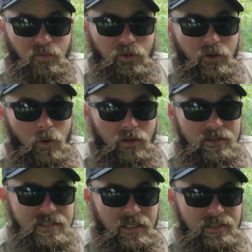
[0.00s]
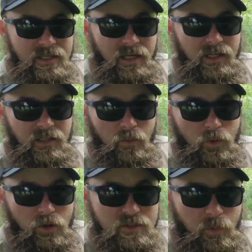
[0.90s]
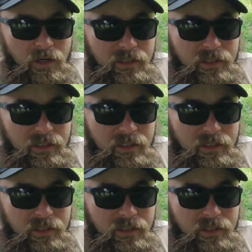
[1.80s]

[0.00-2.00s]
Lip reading: really well inside the tank, and then we'll go spray it